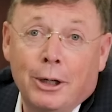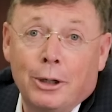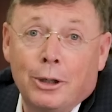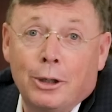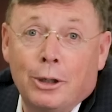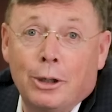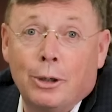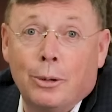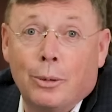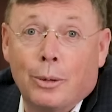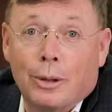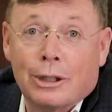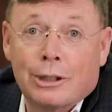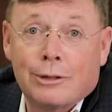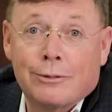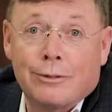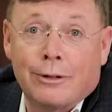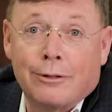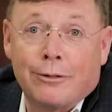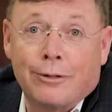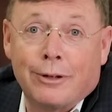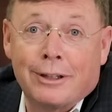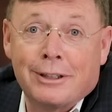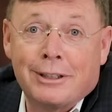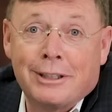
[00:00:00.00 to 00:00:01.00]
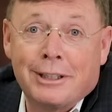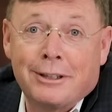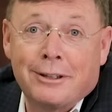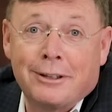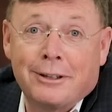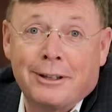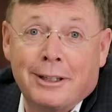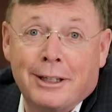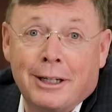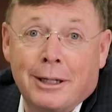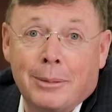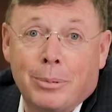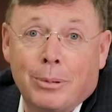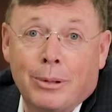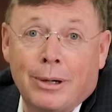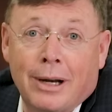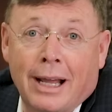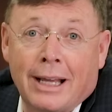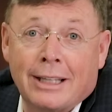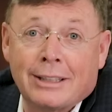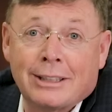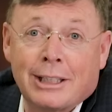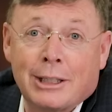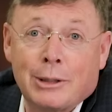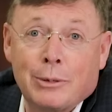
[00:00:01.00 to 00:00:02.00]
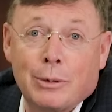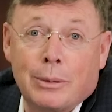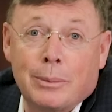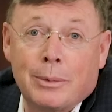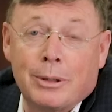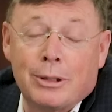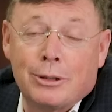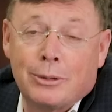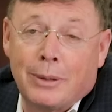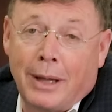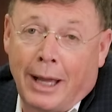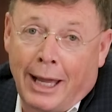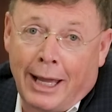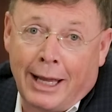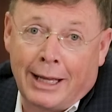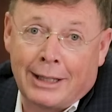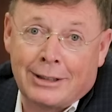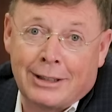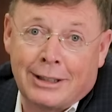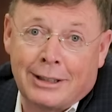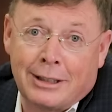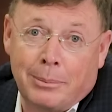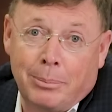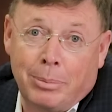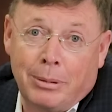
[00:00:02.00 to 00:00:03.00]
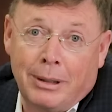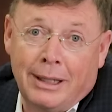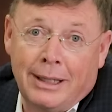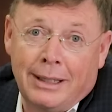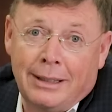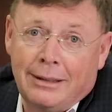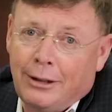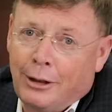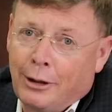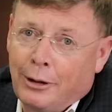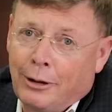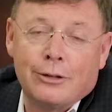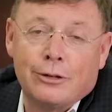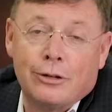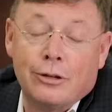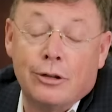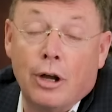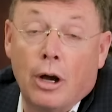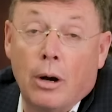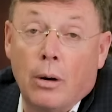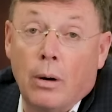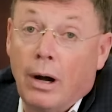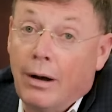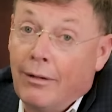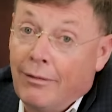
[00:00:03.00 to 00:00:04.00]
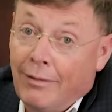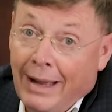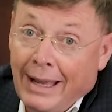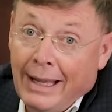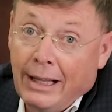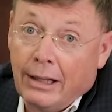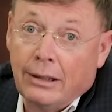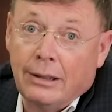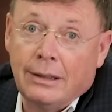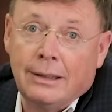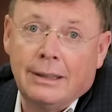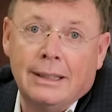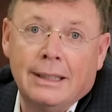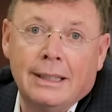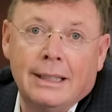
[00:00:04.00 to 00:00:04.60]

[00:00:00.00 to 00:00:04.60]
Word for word: who works for Frontier at the airport, asking the woman to exit the plane to no avail.